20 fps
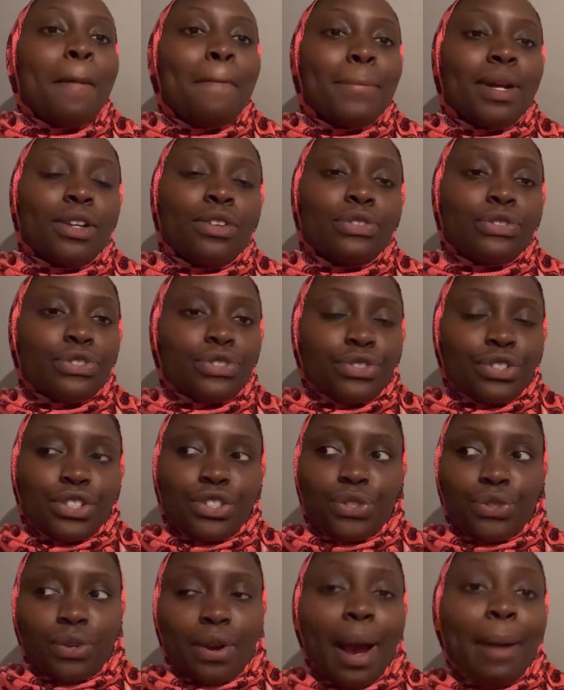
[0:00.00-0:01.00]
But long story
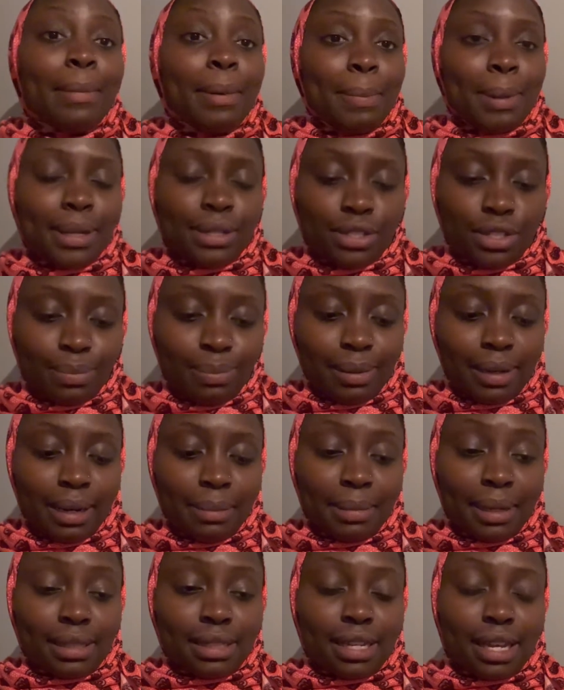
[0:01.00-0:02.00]
short, I'm about to pray
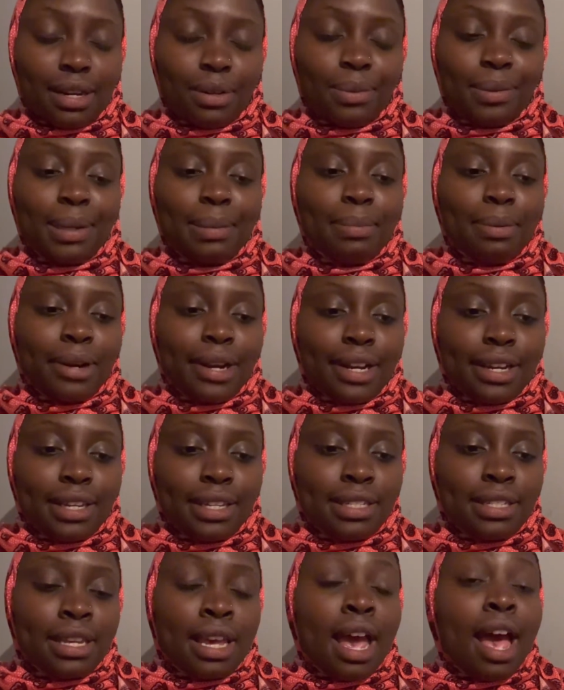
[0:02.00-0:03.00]
my tarawih
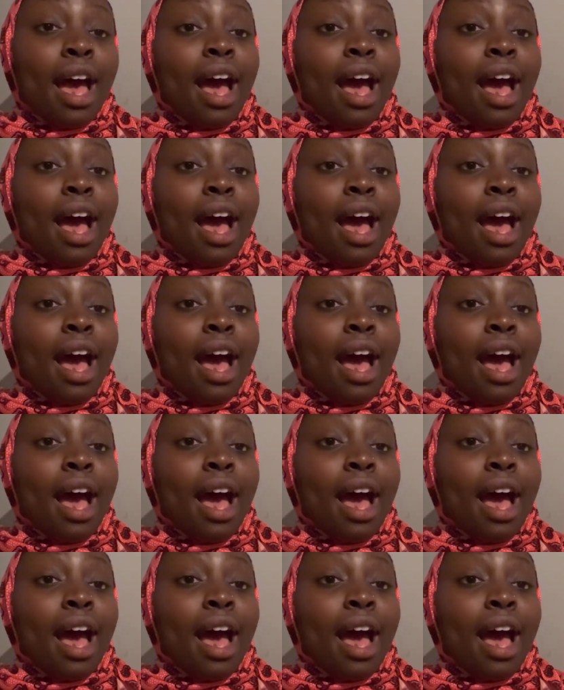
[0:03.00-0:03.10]
prayers.